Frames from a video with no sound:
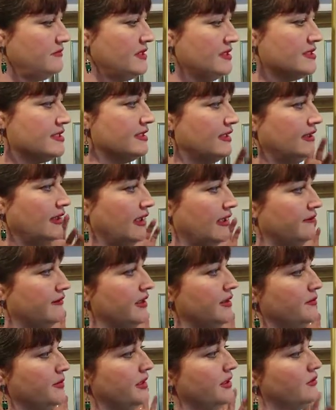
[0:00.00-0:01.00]
it's a
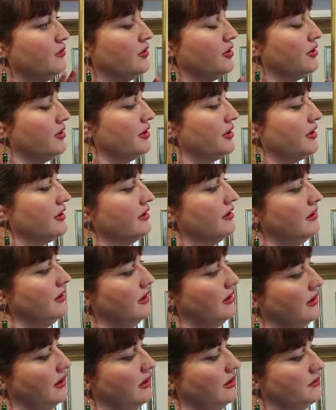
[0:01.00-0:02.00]
lovely big work.
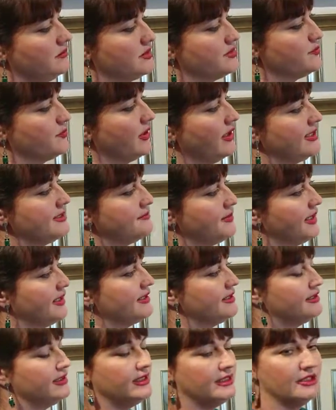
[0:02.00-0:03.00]
It was
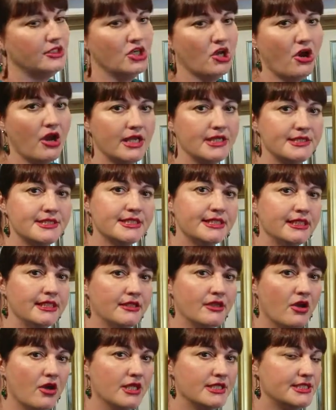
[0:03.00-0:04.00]
painted in
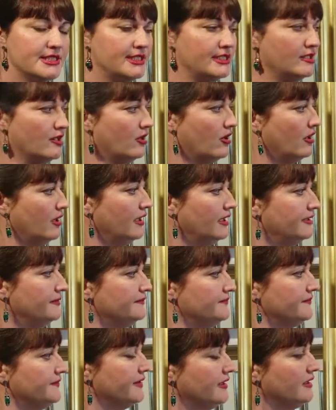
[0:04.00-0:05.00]
1999.
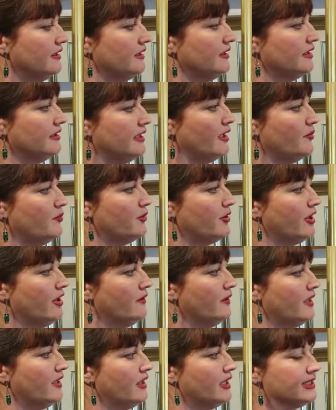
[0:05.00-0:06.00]
Now
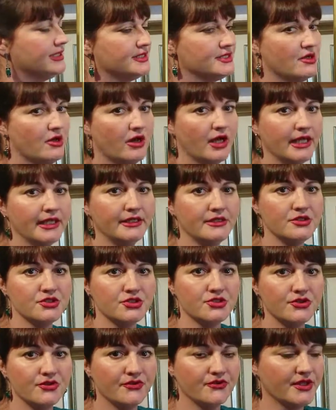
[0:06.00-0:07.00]
Hart died in
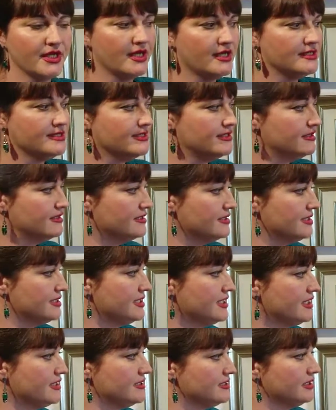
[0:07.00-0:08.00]

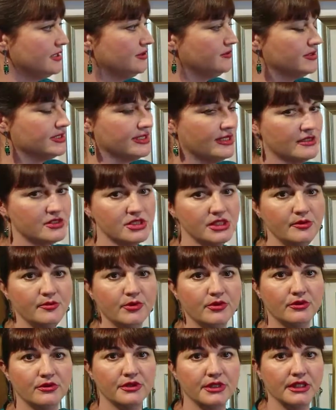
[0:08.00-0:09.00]
2006 and he was actually
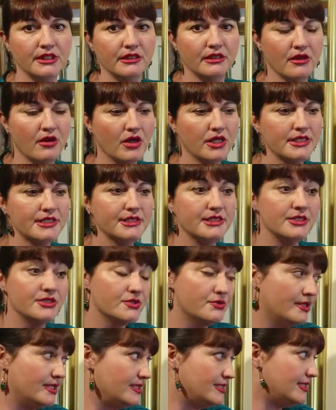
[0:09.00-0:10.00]
born in
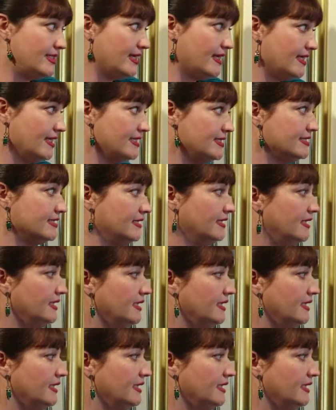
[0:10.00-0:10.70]
1928